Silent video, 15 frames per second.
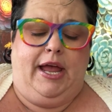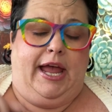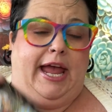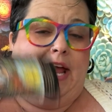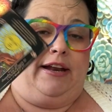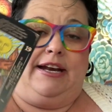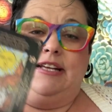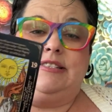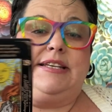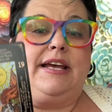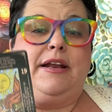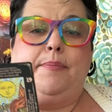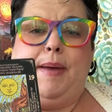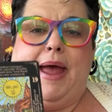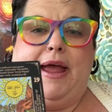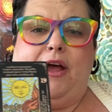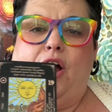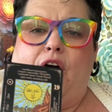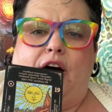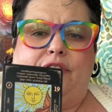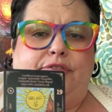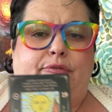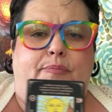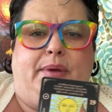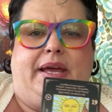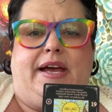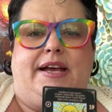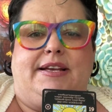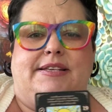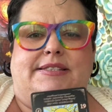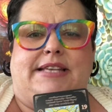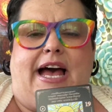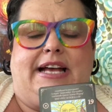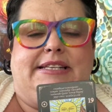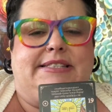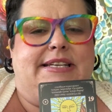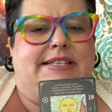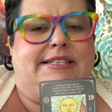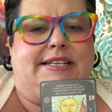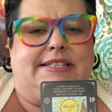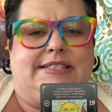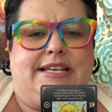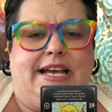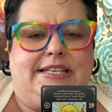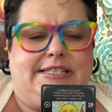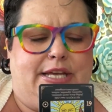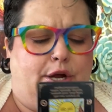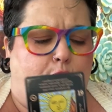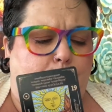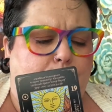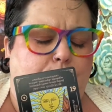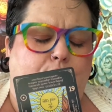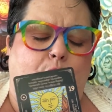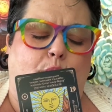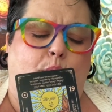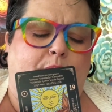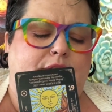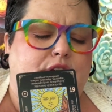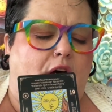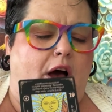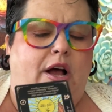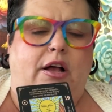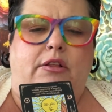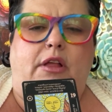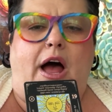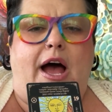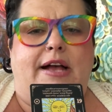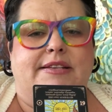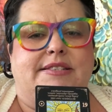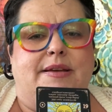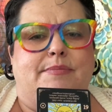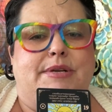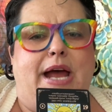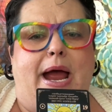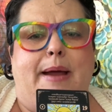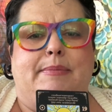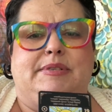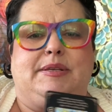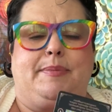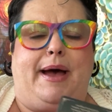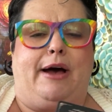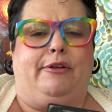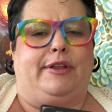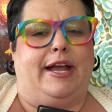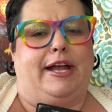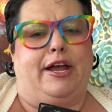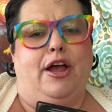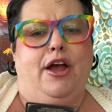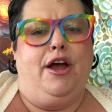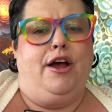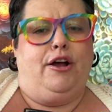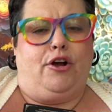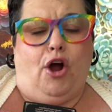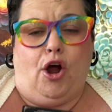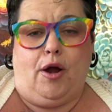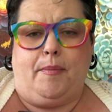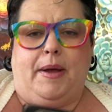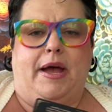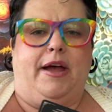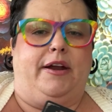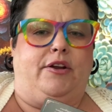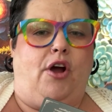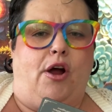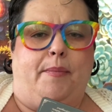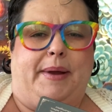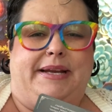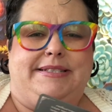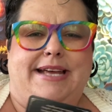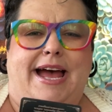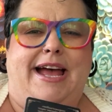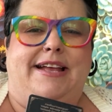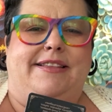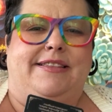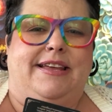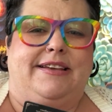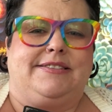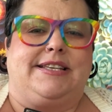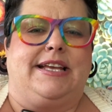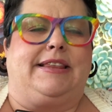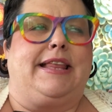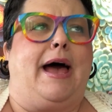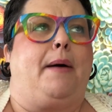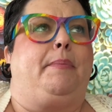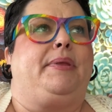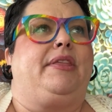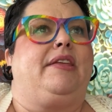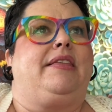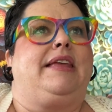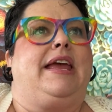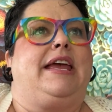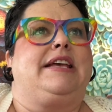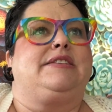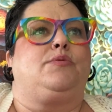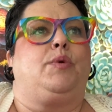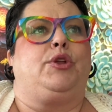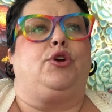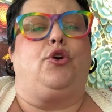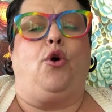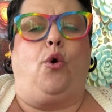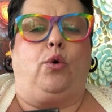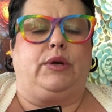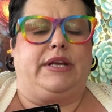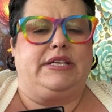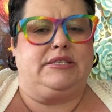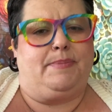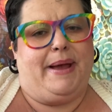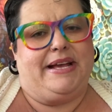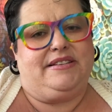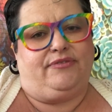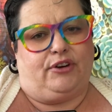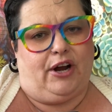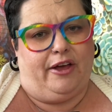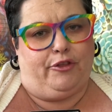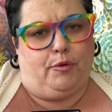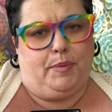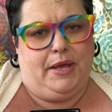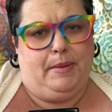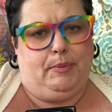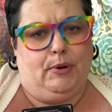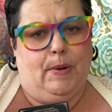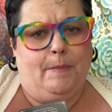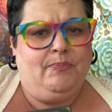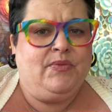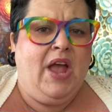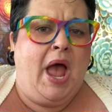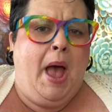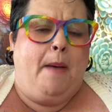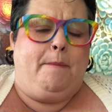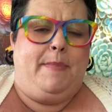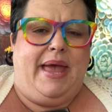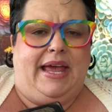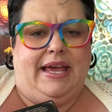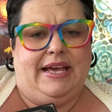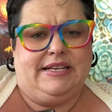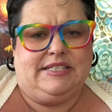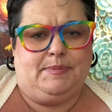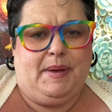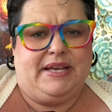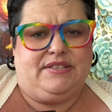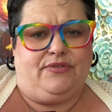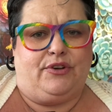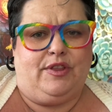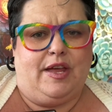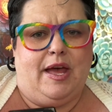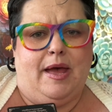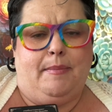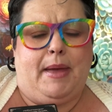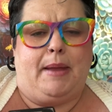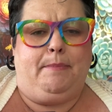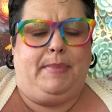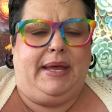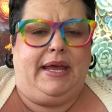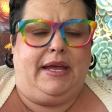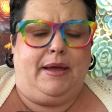And it's going to pay off because I see success here. You know, we talk a lot sometimes about like karma and karmic debt and things like that. But the thing is, when you're holding space for other people, making space for them and being